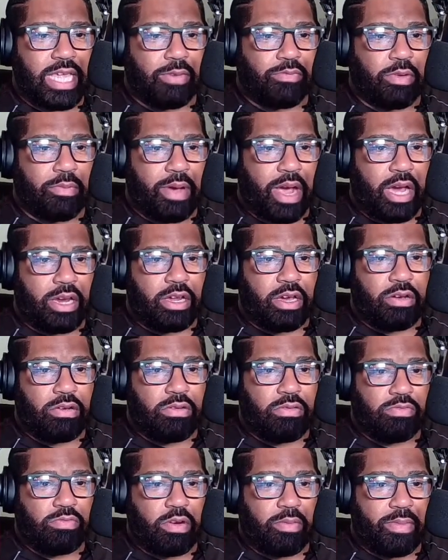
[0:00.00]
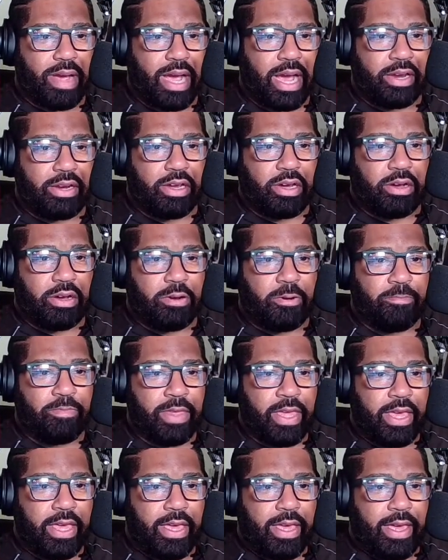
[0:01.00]
Romano? Romano
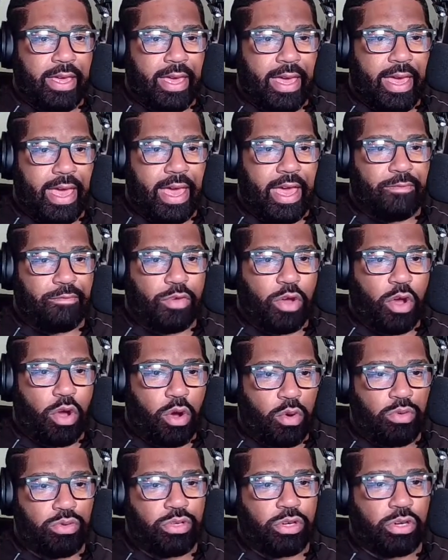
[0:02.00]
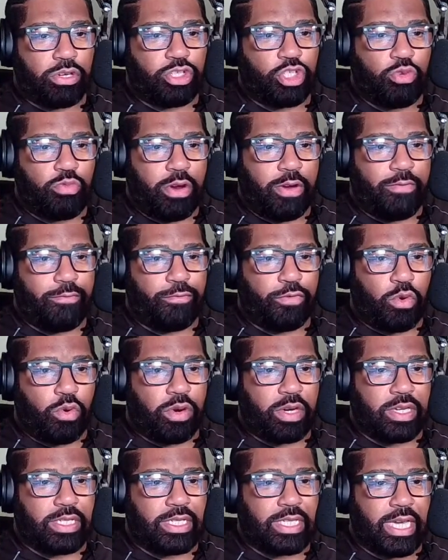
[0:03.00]
F Holder
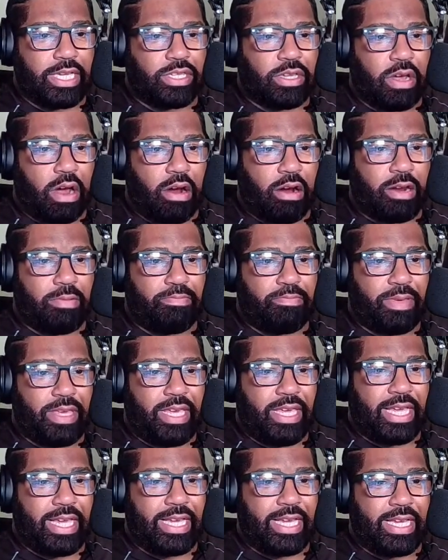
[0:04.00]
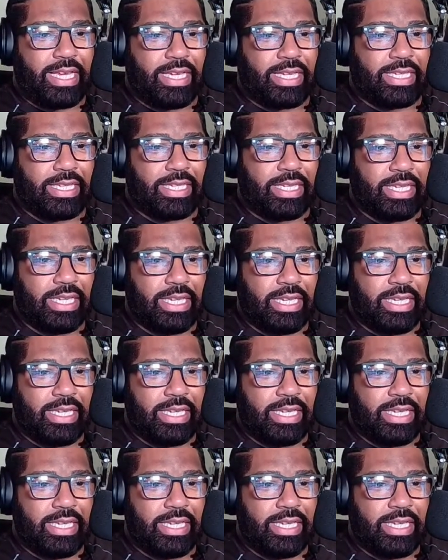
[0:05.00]
214 says R&B is,